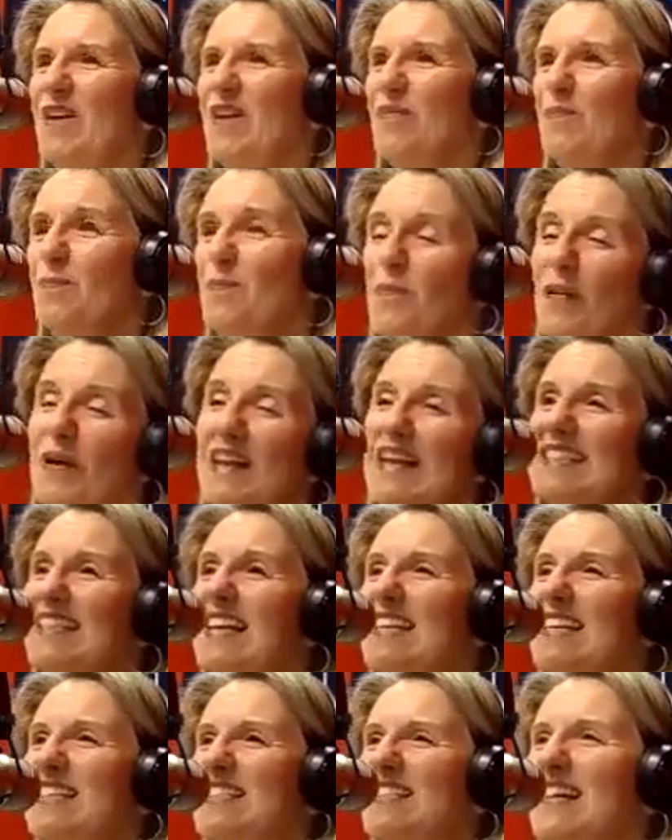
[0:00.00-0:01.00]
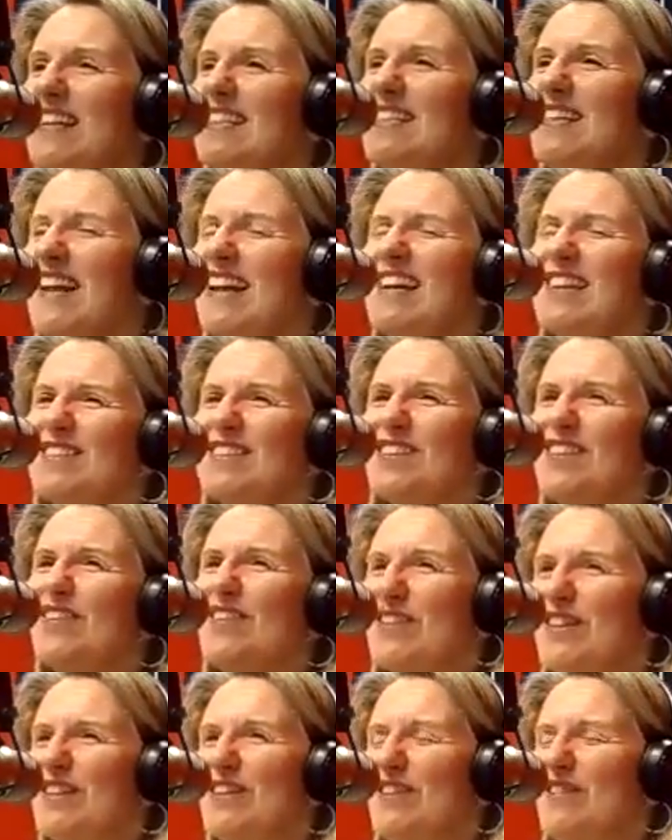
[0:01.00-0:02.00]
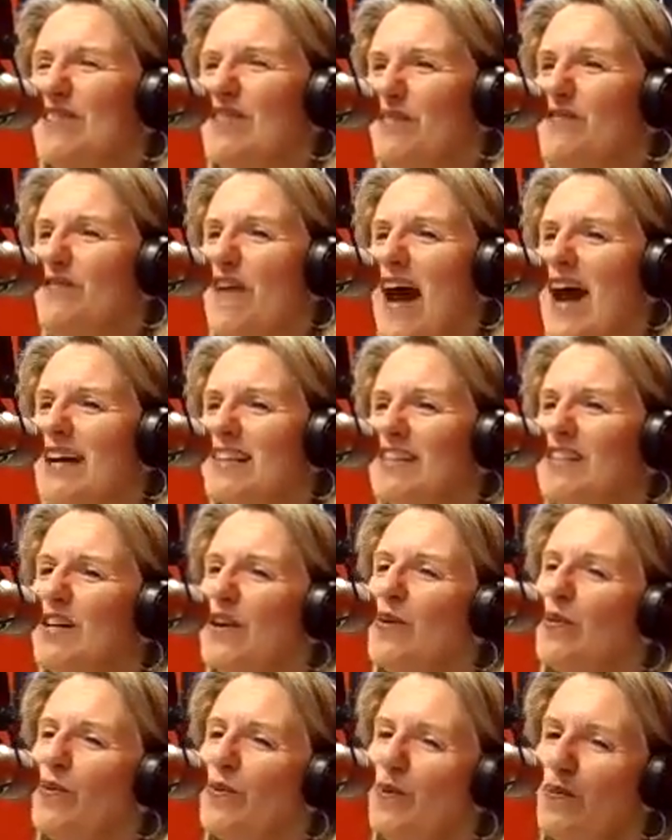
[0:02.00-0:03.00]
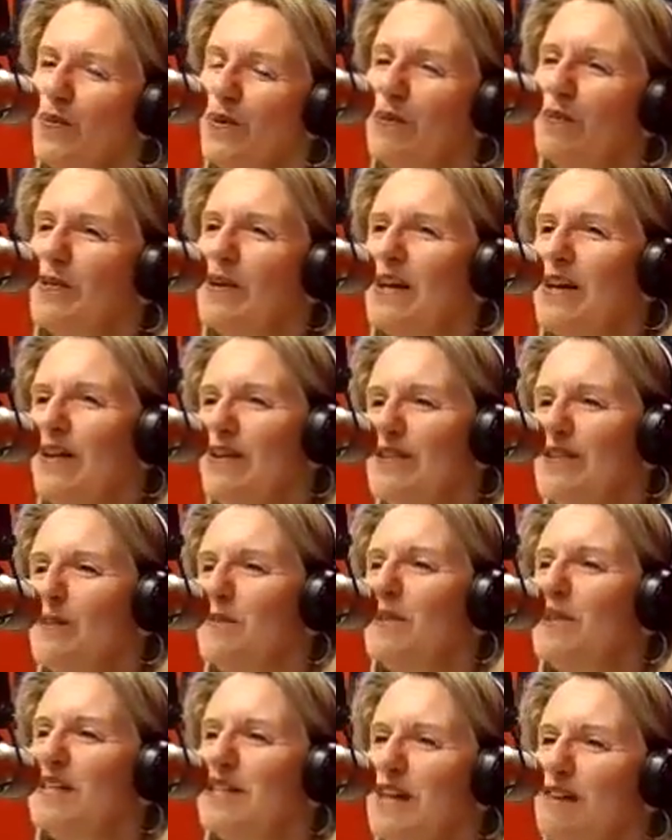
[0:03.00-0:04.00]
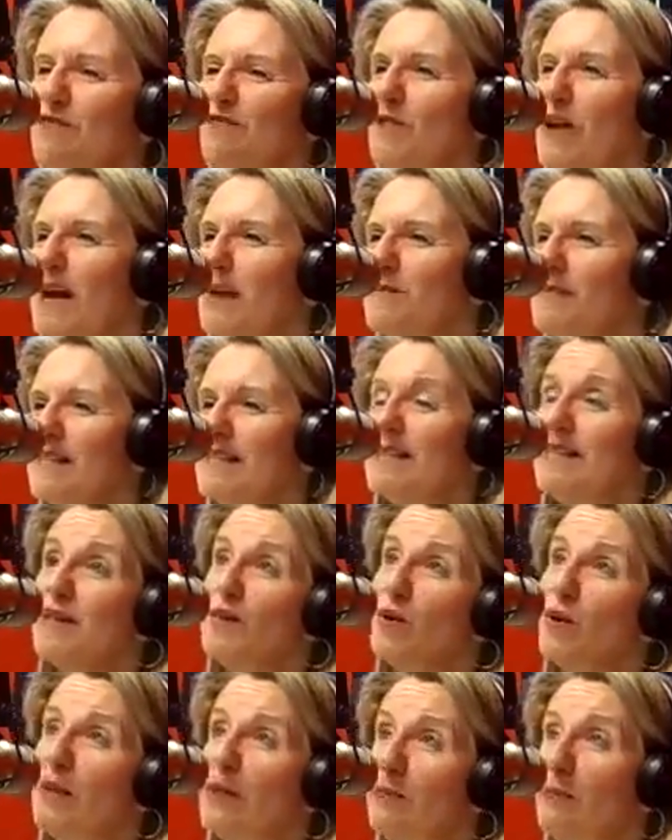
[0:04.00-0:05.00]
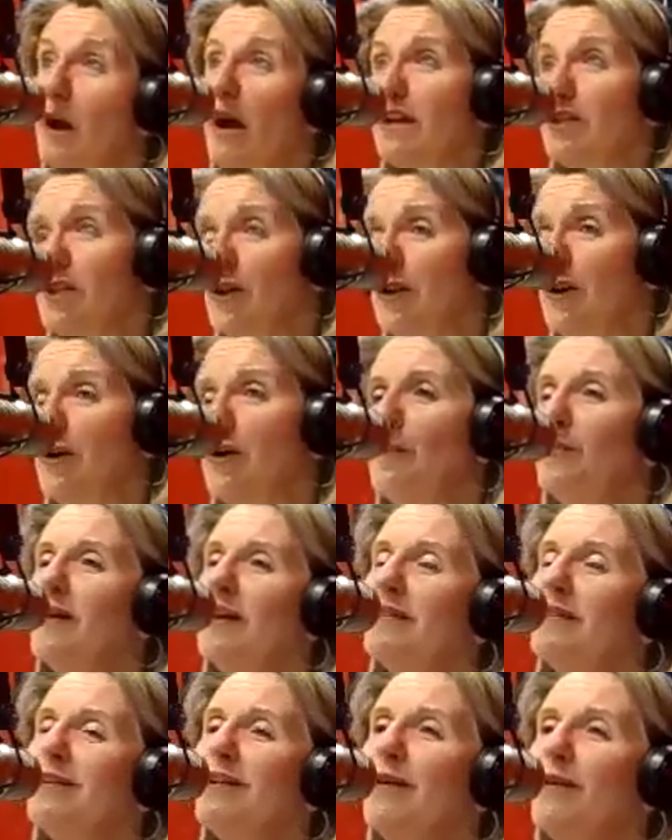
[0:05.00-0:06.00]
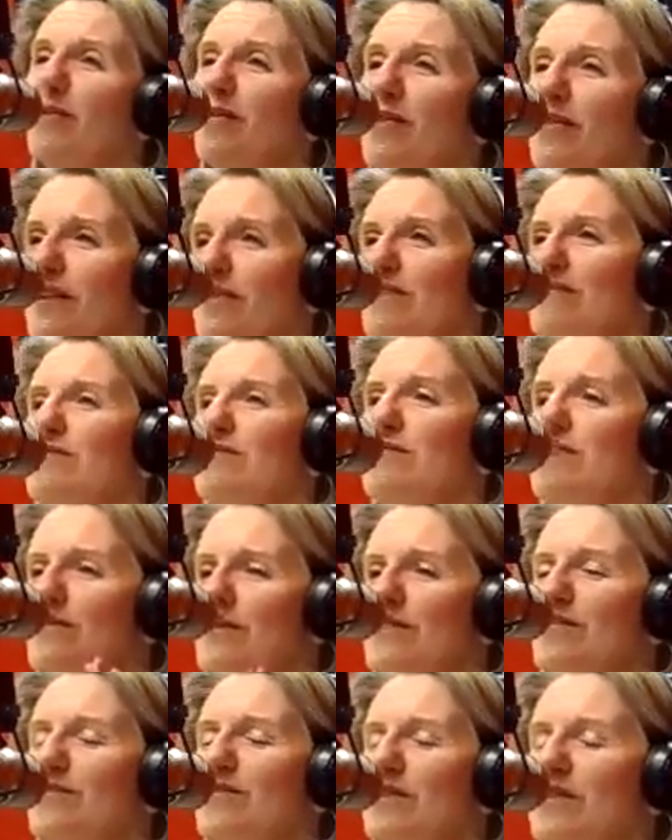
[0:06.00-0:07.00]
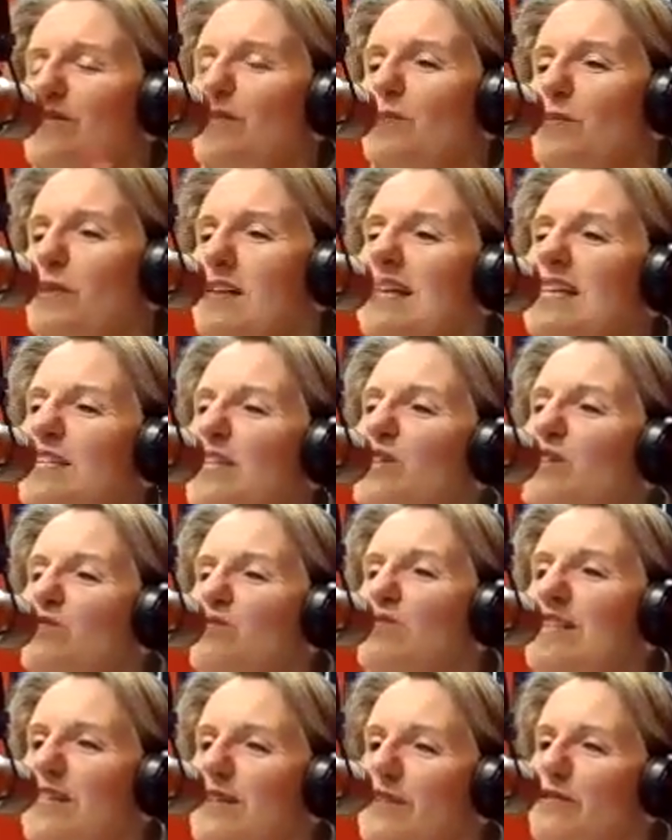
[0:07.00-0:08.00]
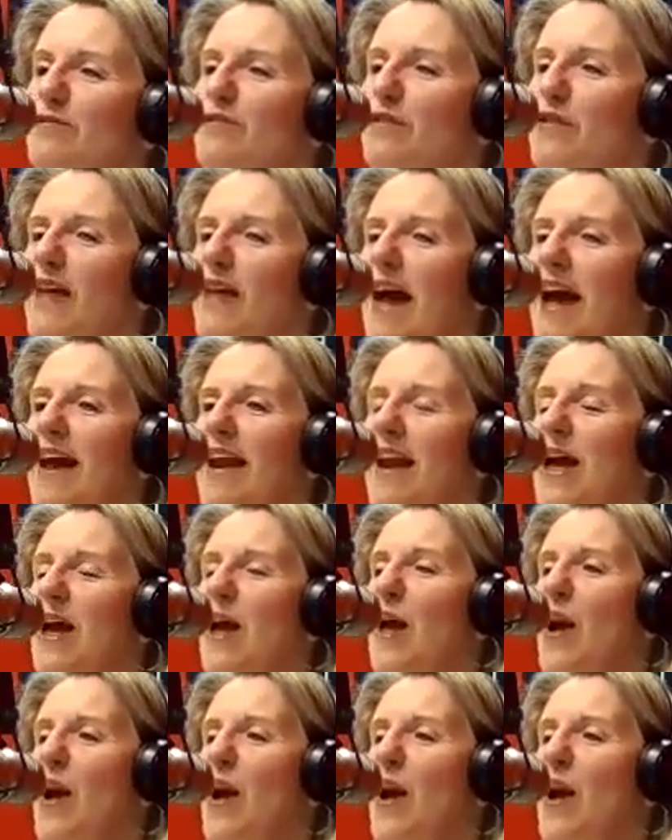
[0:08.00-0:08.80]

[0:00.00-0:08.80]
But that's not necessarily the fact. We hear some of the Dave Ramseys that only buy term, and, there's a place and a reason for that.